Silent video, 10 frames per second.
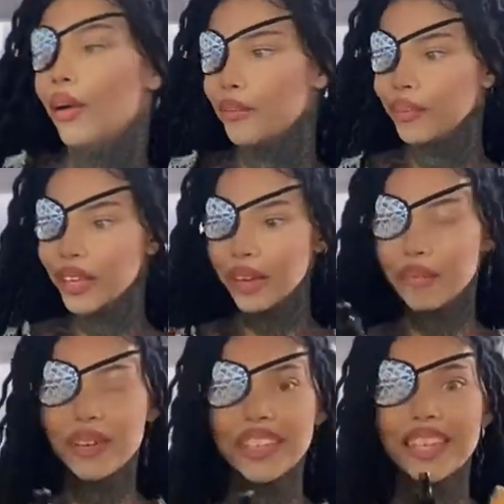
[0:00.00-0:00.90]
Um,
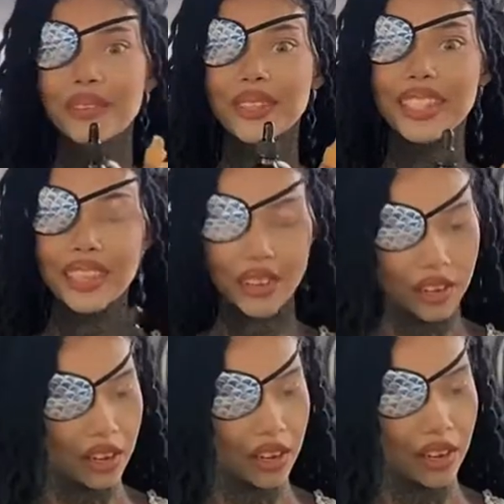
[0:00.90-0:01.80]
but the other ones,
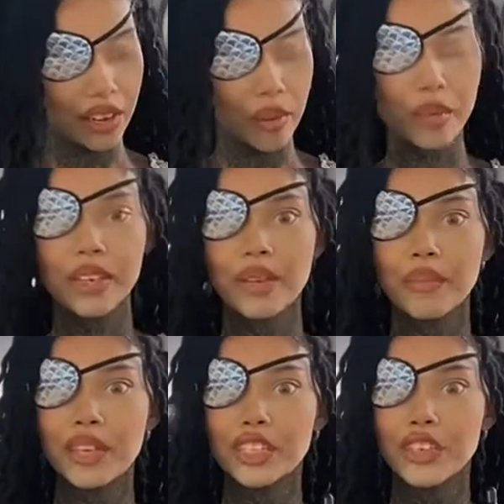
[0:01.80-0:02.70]
uh, I'm gonna
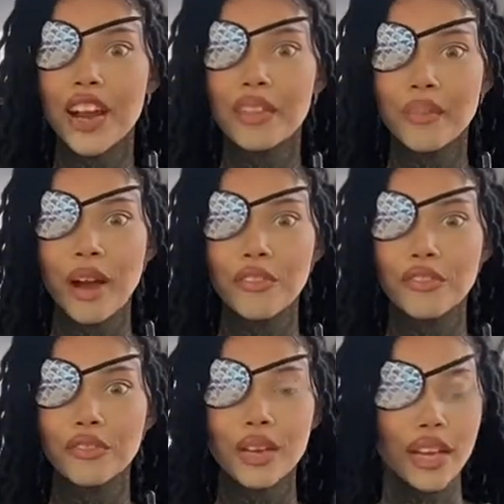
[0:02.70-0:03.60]
I'm gonna try them out
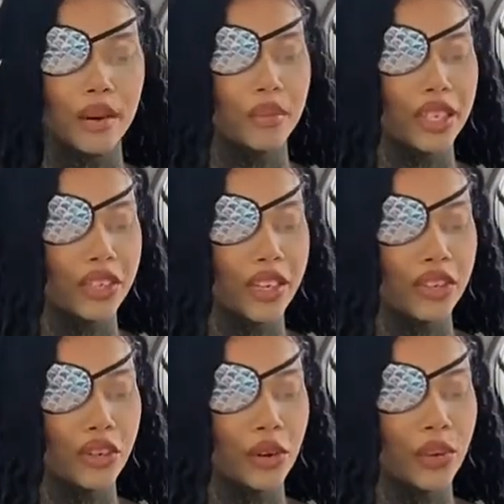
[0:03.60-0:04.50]
and I'm gonna let you
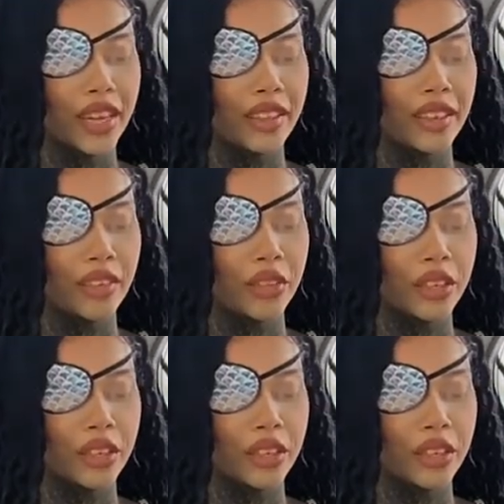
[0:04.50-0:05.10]
guys know what I think of